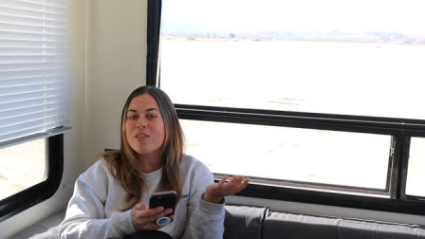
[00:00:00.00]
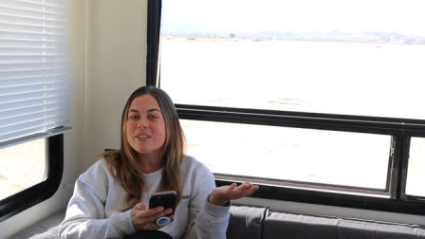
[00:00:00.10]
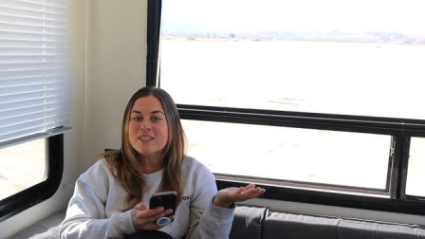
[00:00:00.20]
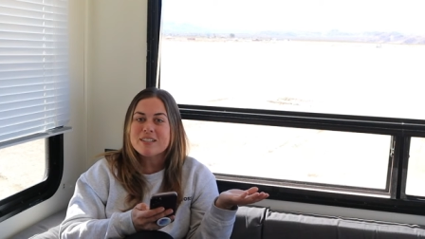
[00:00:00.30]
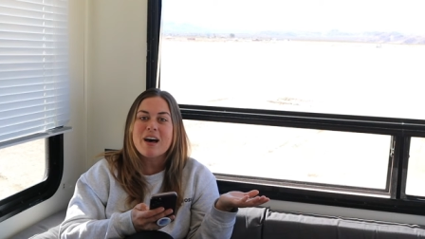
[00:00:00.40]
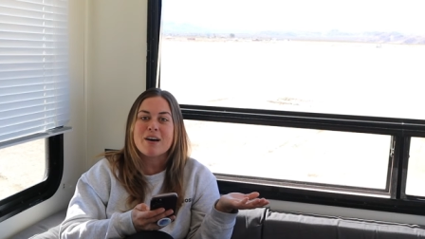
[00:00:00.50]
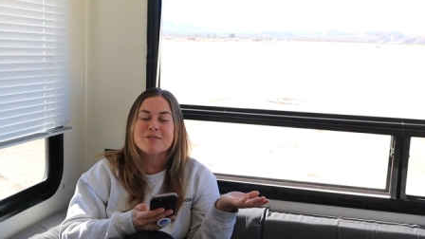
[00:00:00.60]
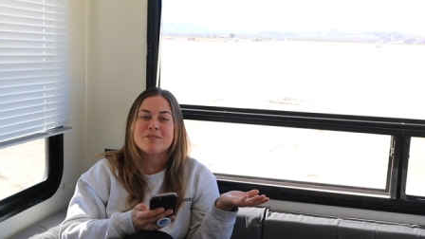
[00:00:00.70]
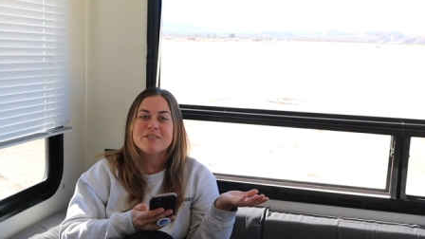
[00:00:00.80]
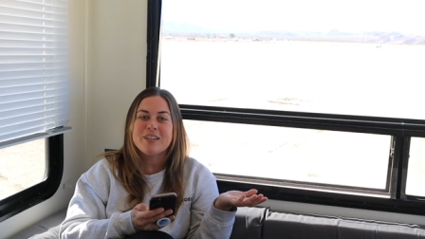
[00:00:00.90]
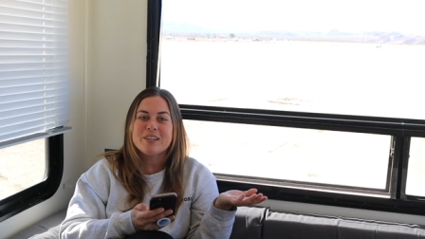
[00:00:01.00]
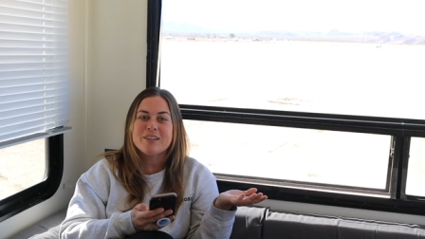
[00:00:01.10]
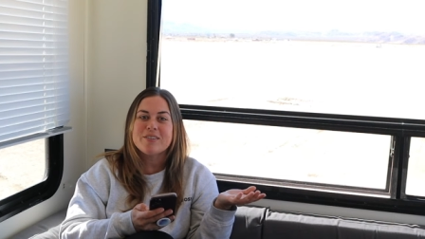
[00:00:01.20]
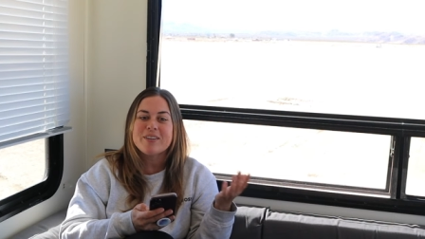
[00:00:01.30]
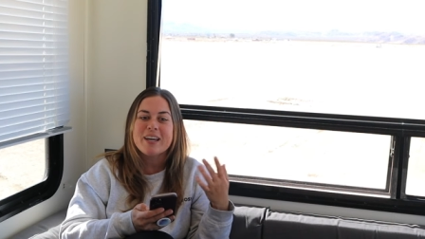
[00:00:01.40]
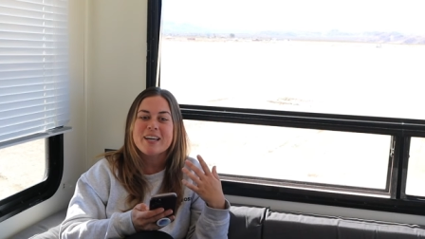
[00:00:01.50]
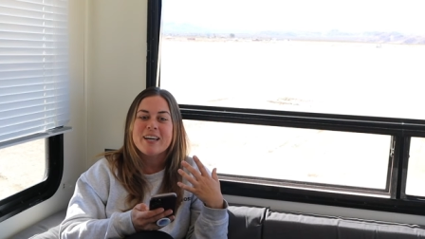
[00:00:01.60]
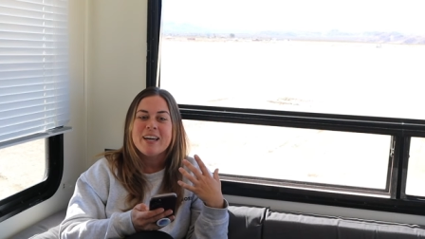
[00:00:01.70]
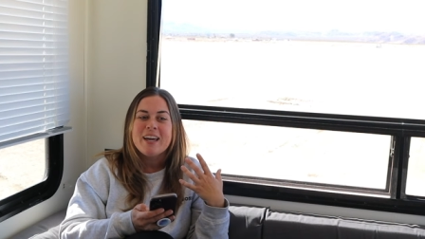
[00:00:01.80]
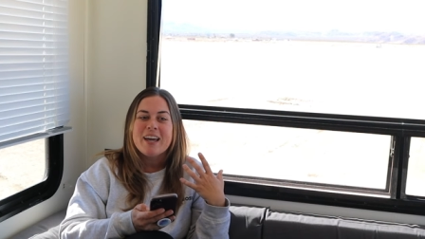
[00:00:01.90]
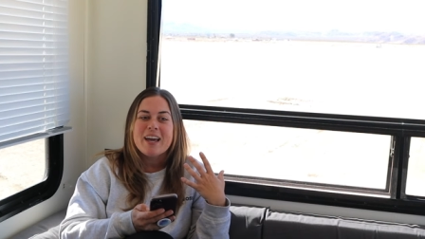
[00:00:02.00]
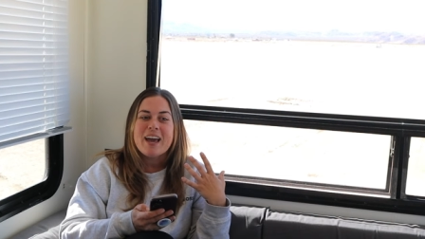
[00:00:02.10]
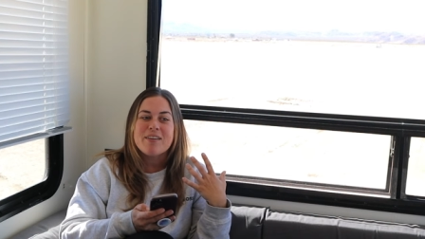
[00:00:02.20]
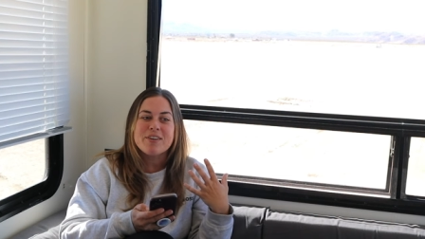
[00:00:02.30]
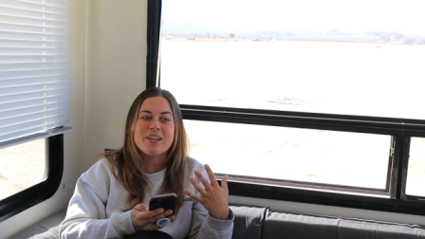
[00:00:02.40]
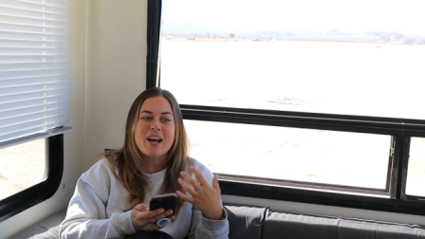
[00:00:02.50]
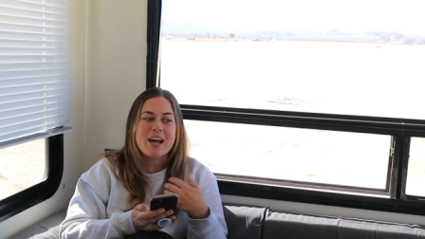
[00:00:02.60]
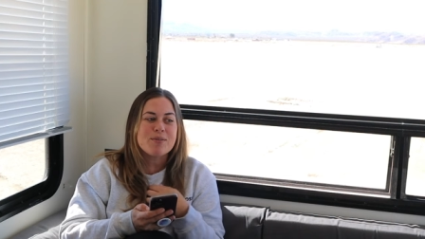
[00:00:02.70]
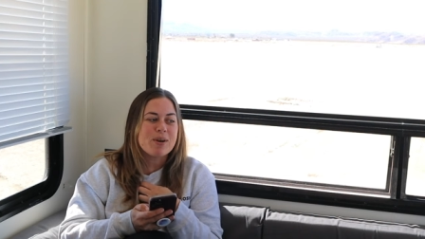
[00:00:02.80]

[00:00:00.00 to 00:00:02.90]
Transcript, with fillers: the stuff, you know, like every night